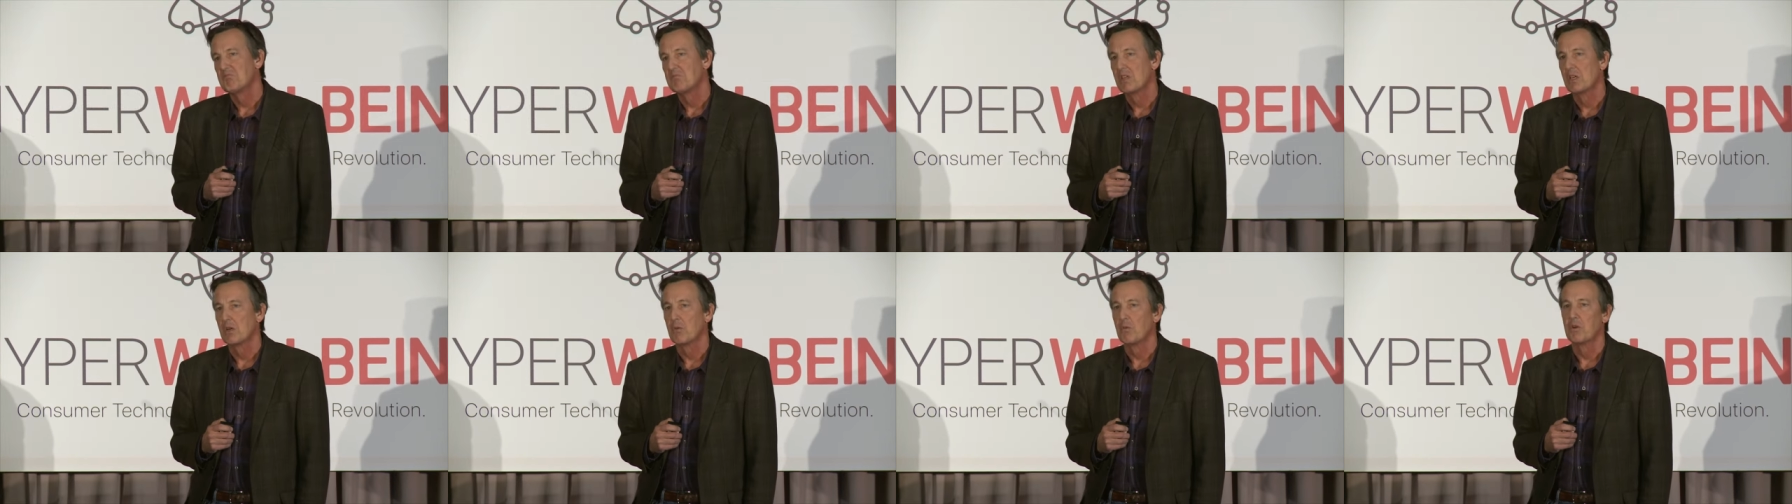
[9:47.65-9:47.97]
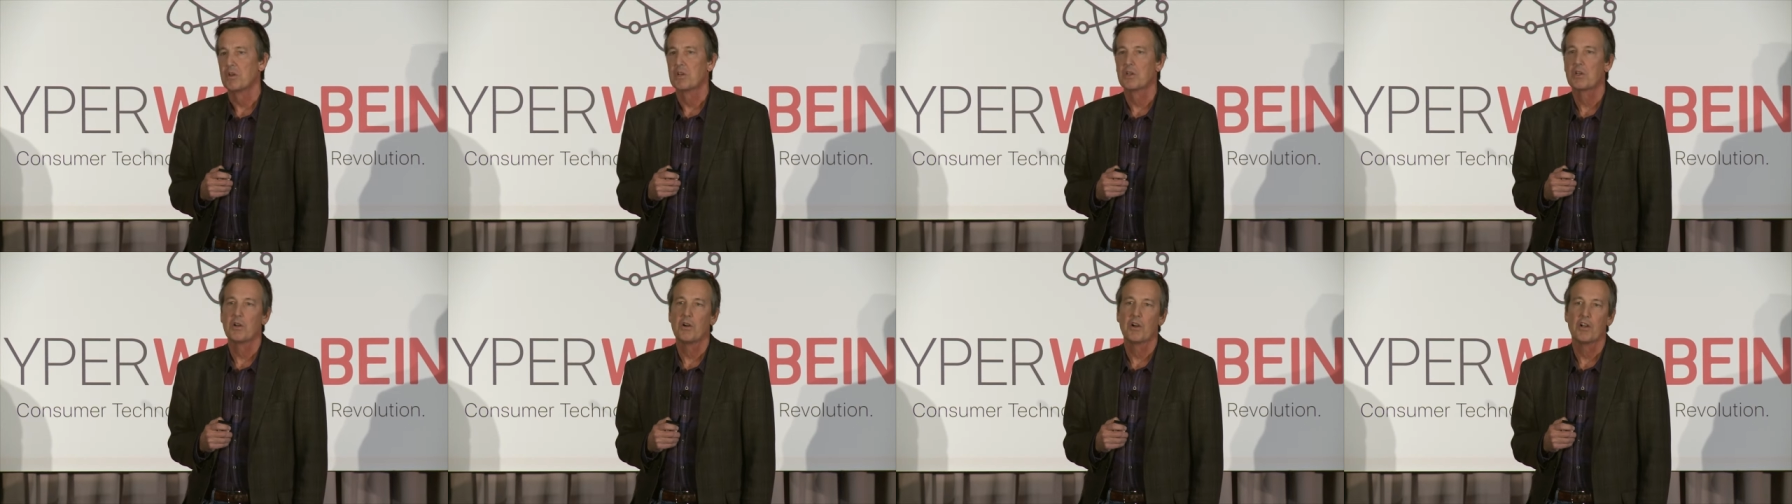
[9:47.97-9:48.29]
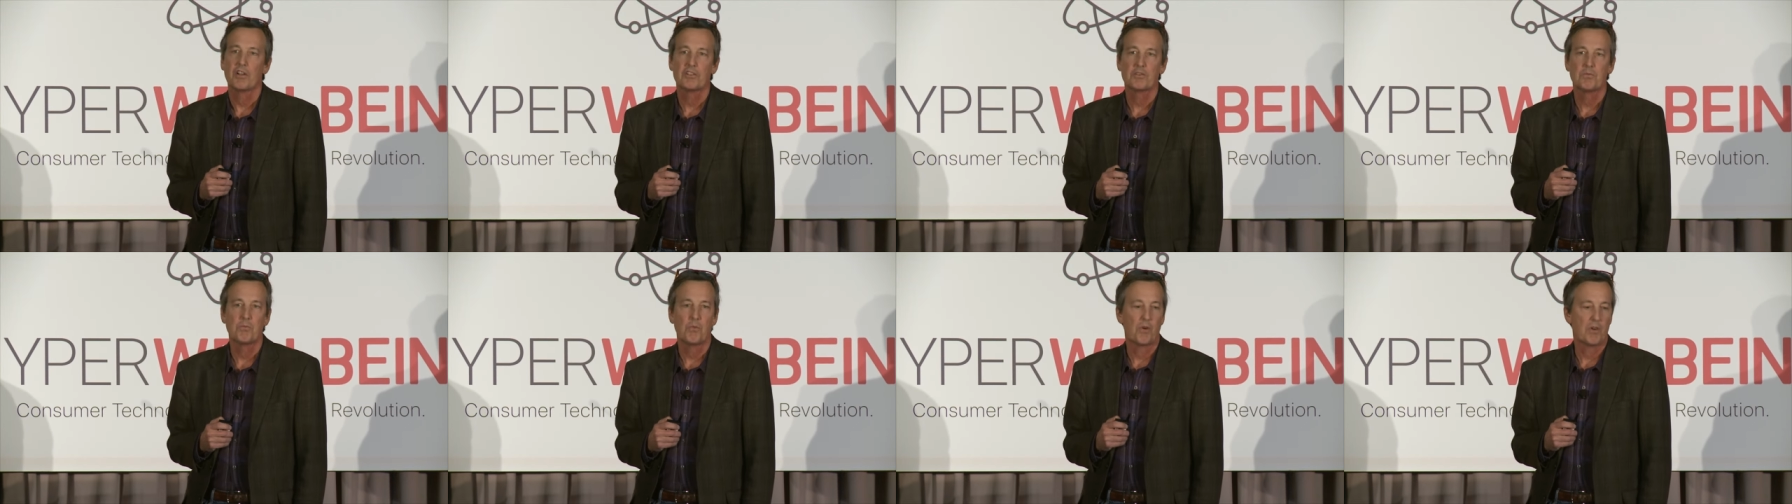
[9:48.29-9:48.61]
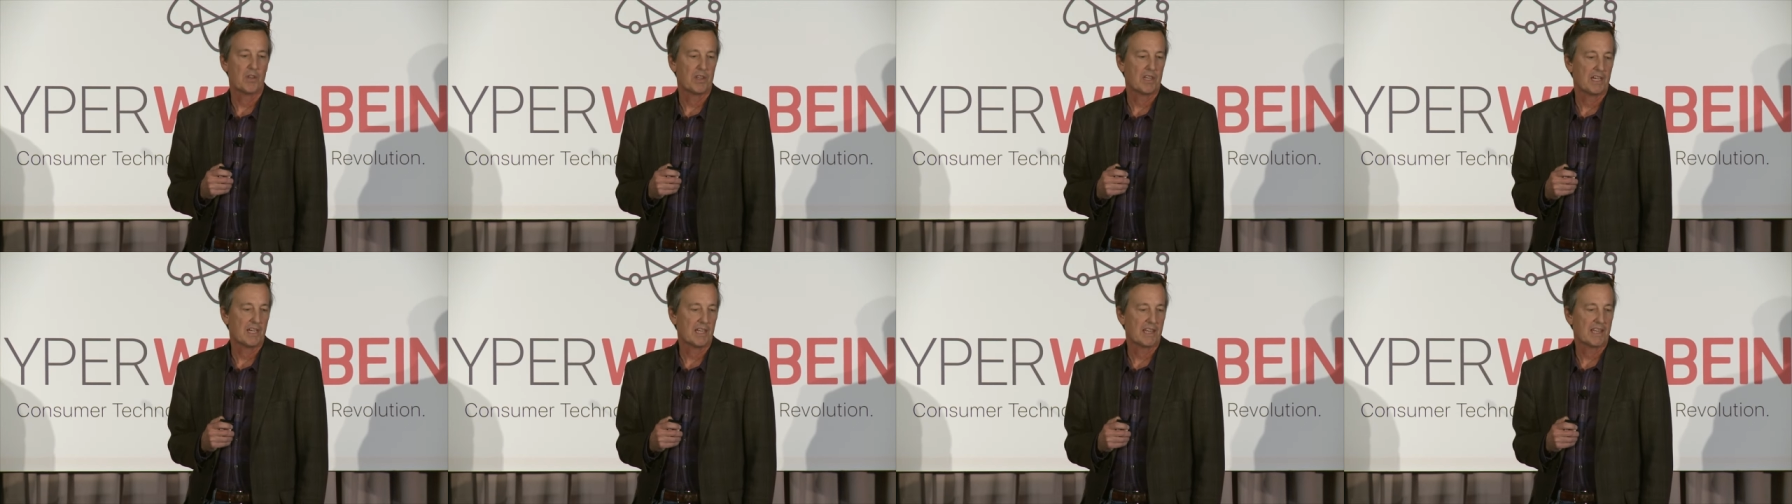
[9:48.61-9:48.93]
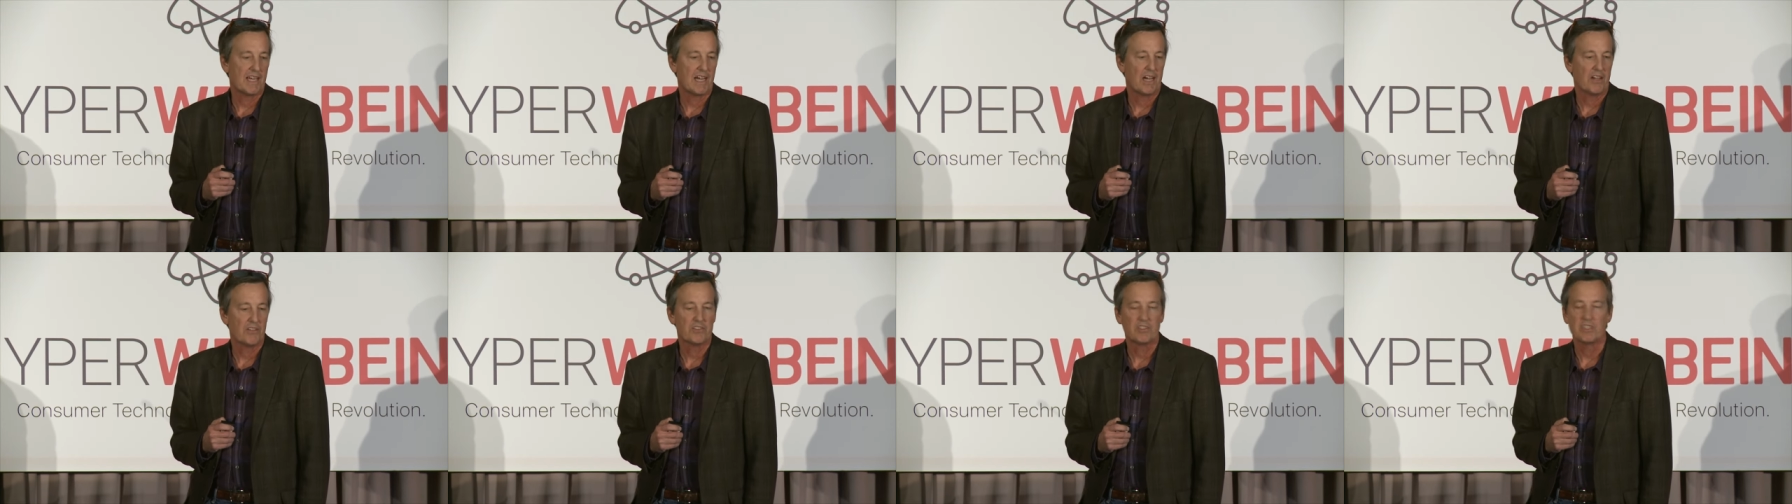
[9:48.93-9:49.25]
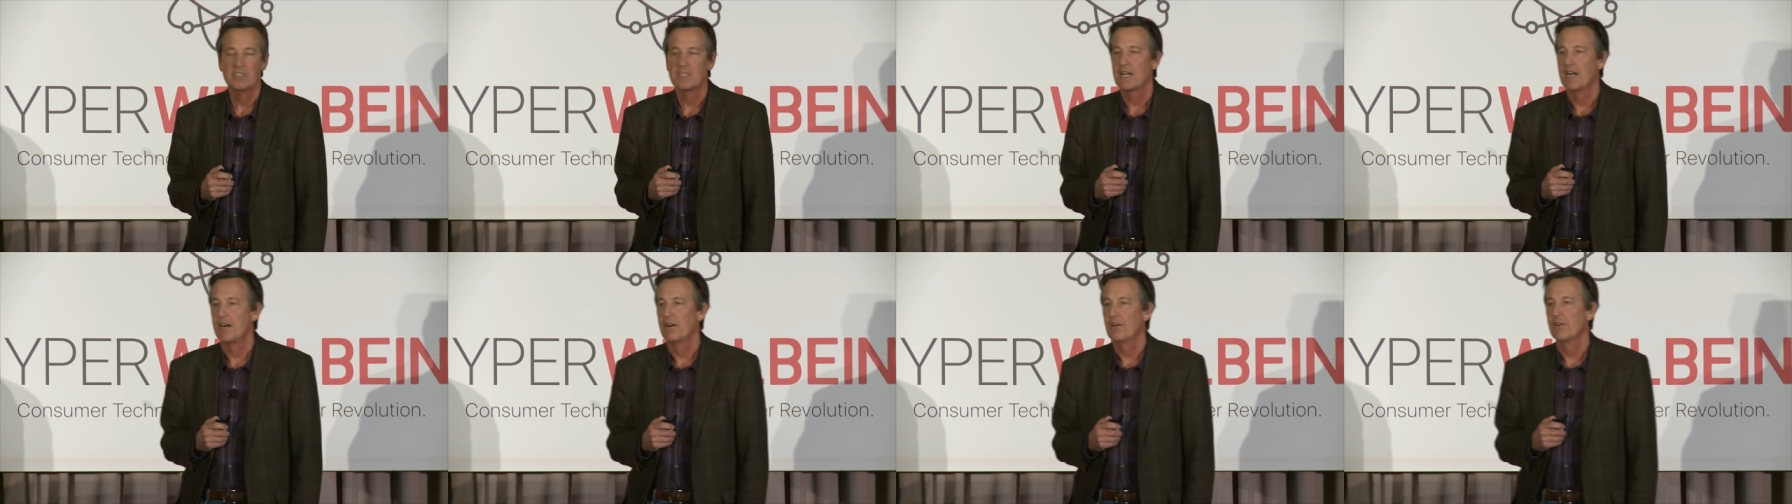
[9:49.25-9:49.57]
It would have cost more than
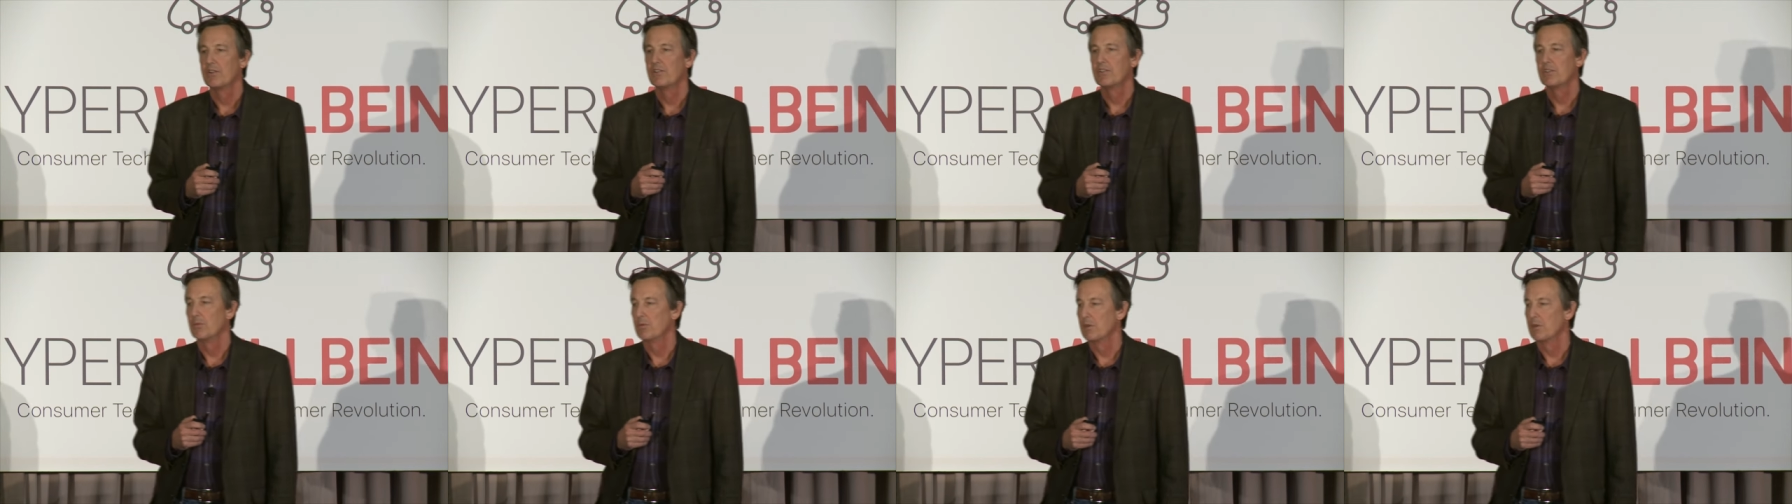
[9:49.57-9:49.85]
$1,000.